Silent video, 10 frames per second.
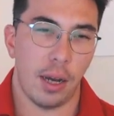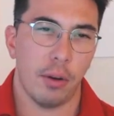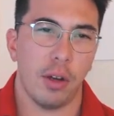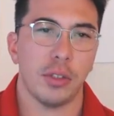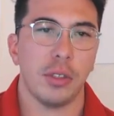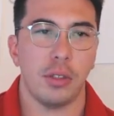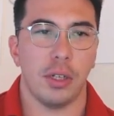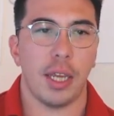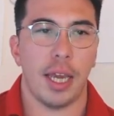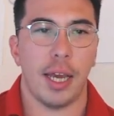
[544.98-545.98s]
I would also
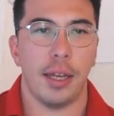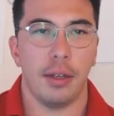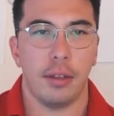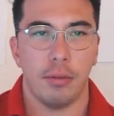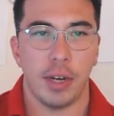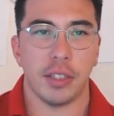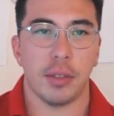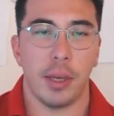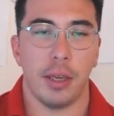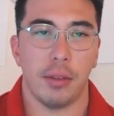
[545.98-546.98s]
look at the
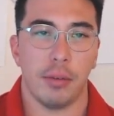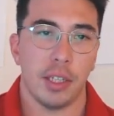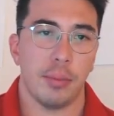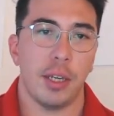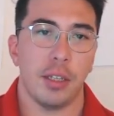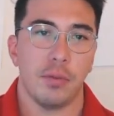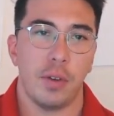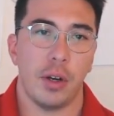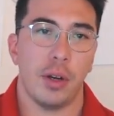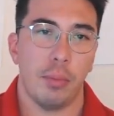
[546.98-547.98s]
resume. The resume is
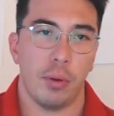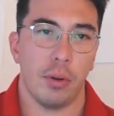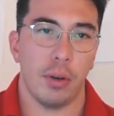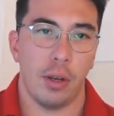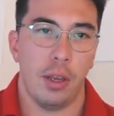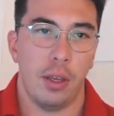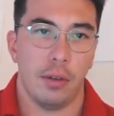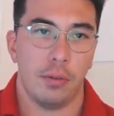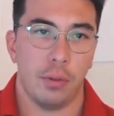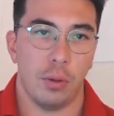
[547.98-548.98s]
very important
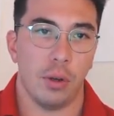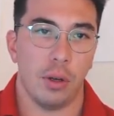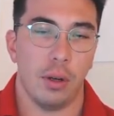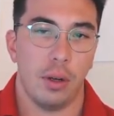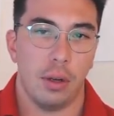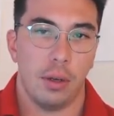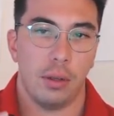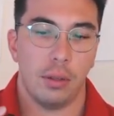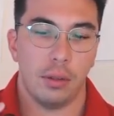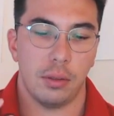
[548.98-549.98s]
for
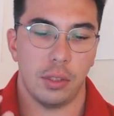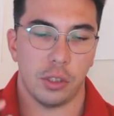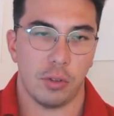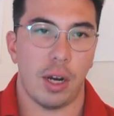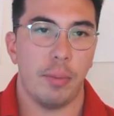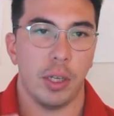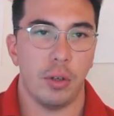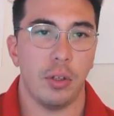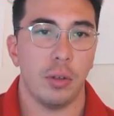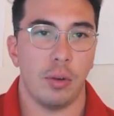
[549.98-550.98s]

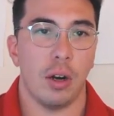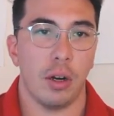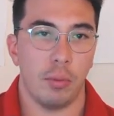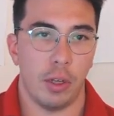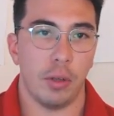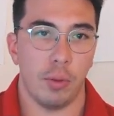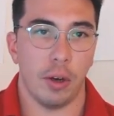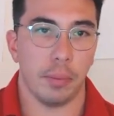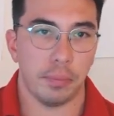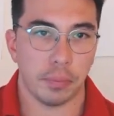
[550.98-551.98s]
describing who you are and what you
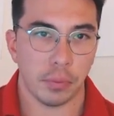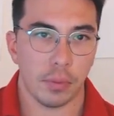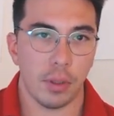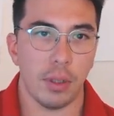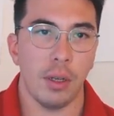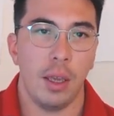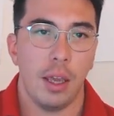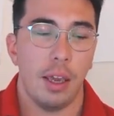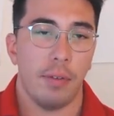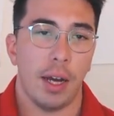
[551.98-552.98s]
want.
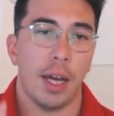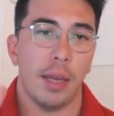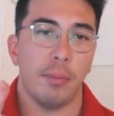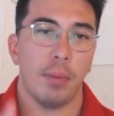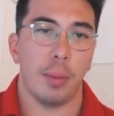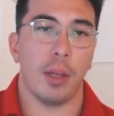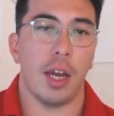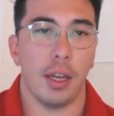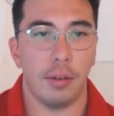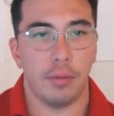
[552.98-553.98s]
If I am
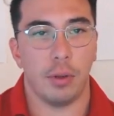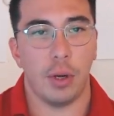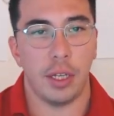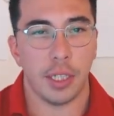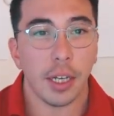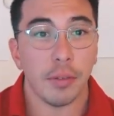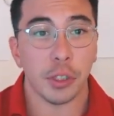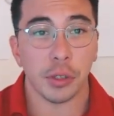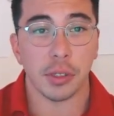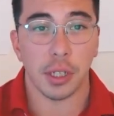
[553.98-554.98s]
applying for a data
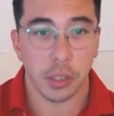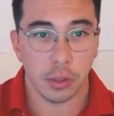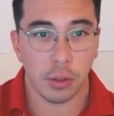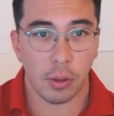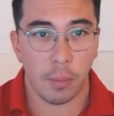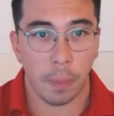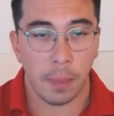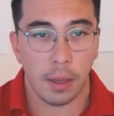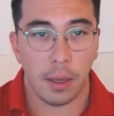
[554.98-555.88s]
visualization role,